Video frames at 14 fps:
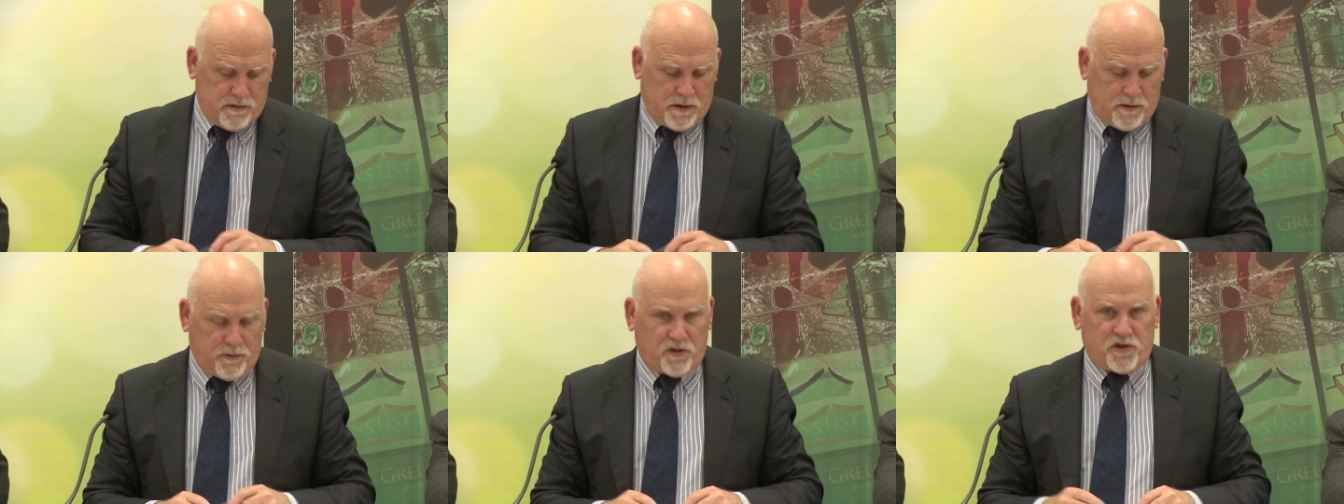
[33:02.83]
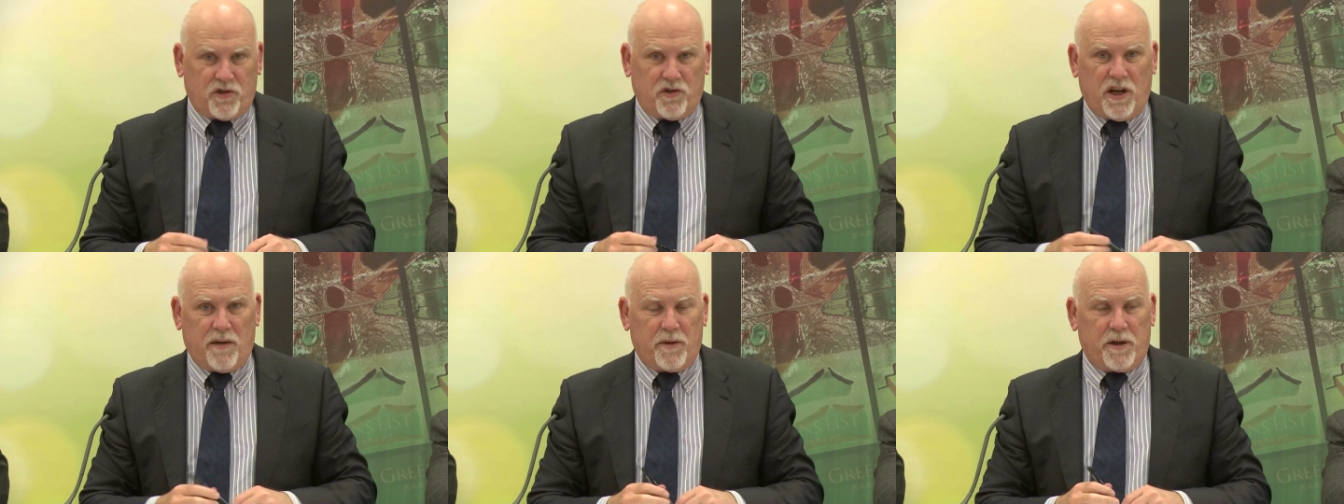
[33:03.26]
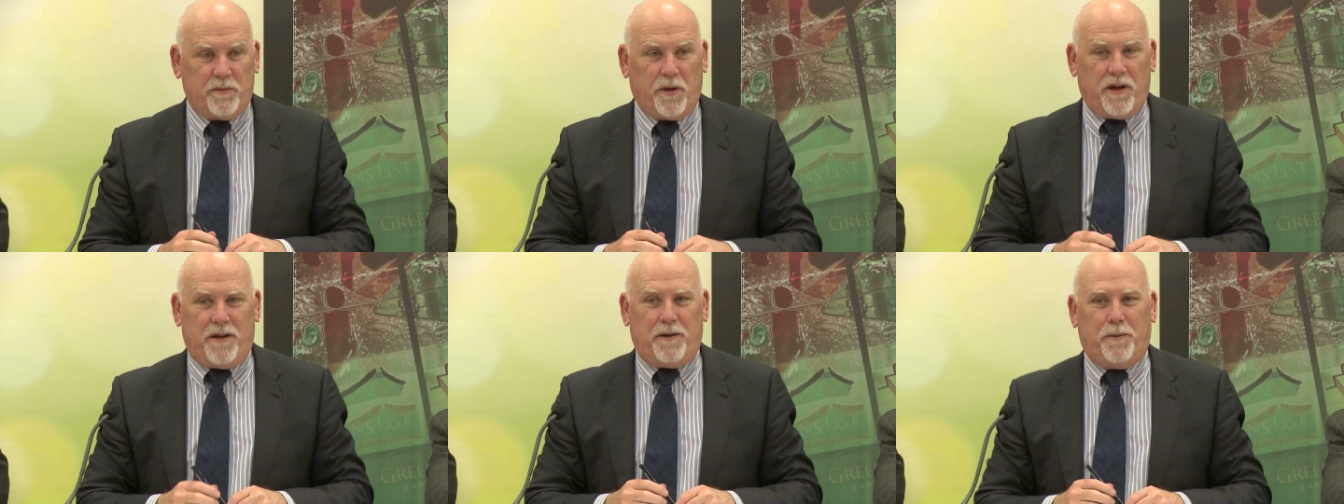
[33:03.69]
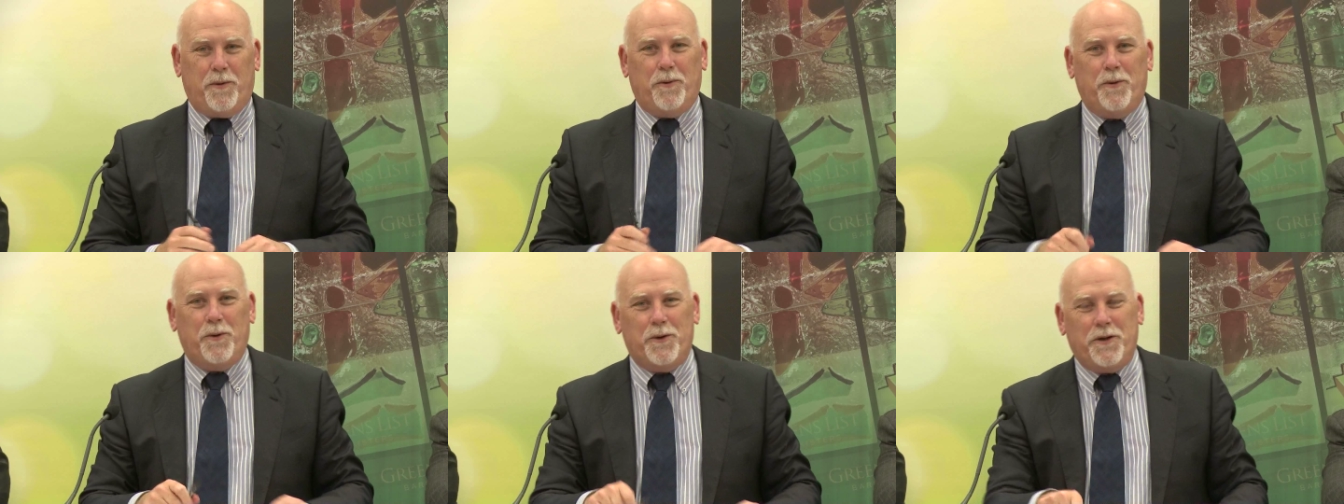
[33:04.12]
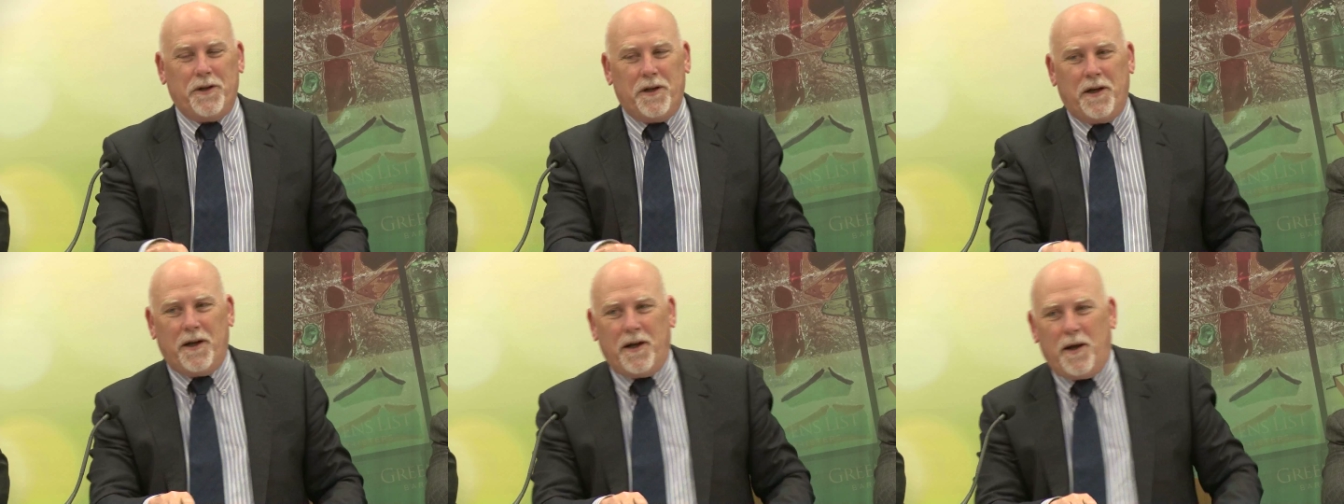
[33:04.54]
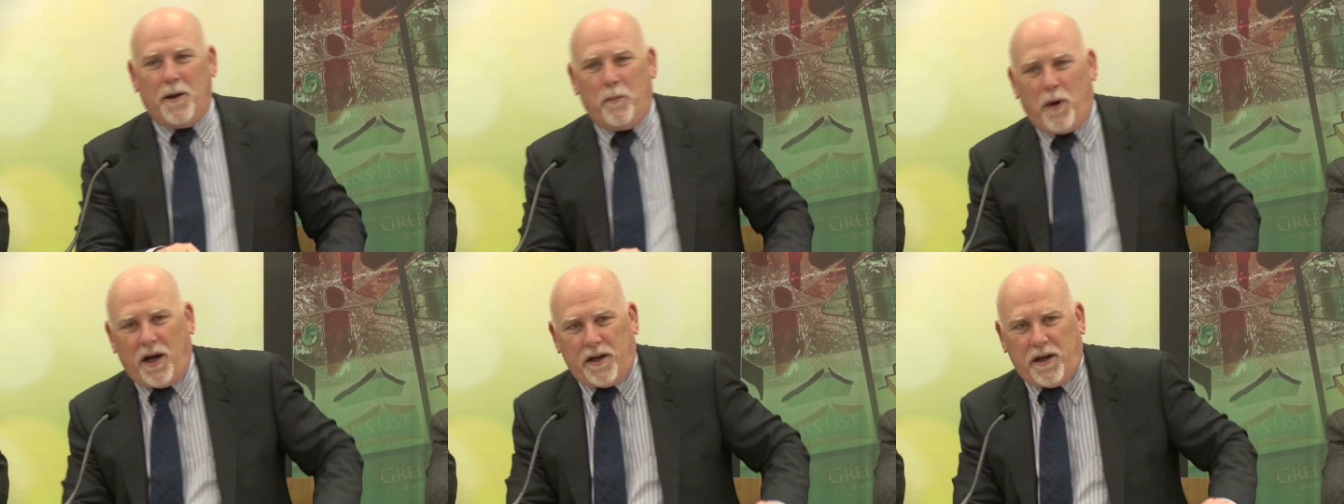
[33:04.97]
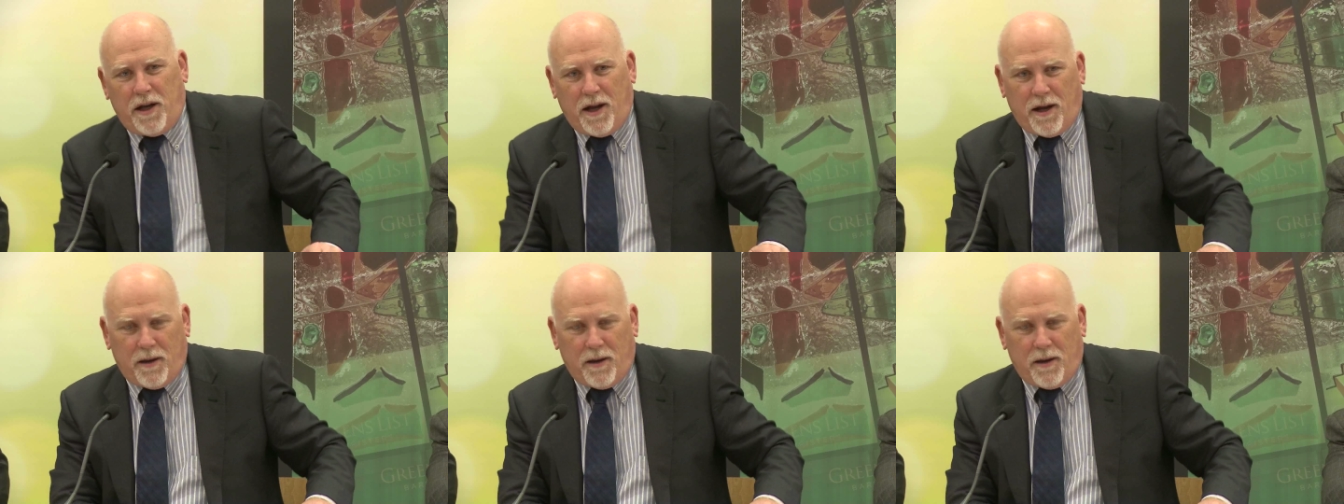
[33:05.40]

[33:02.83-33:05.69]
I'm not sure how many people would. But